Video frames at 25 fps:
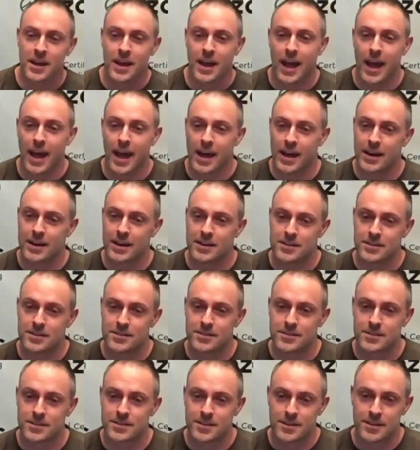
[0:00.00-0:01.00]

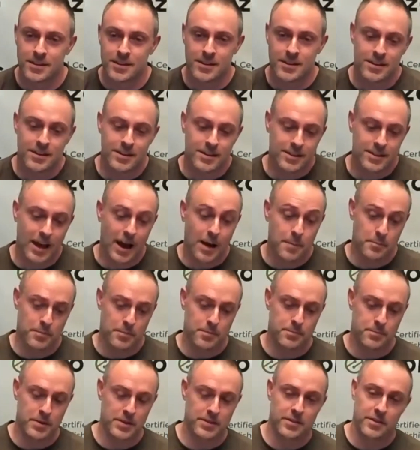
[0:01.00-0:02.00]
and that
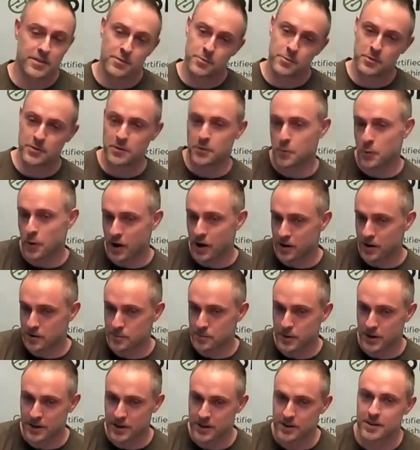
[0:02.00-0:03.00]
business was acquired
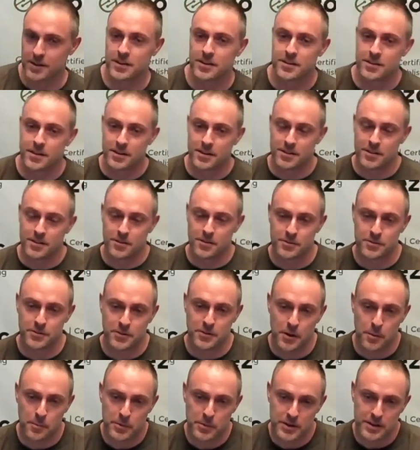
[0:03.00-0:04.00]
by a larger
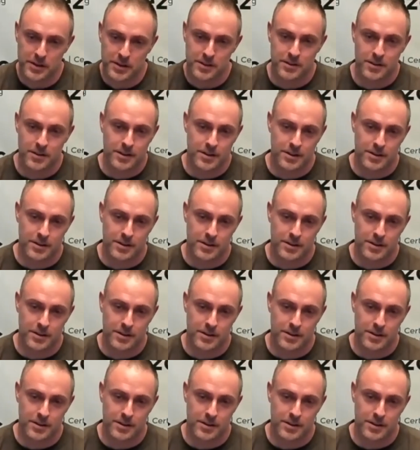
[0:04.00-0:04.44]
company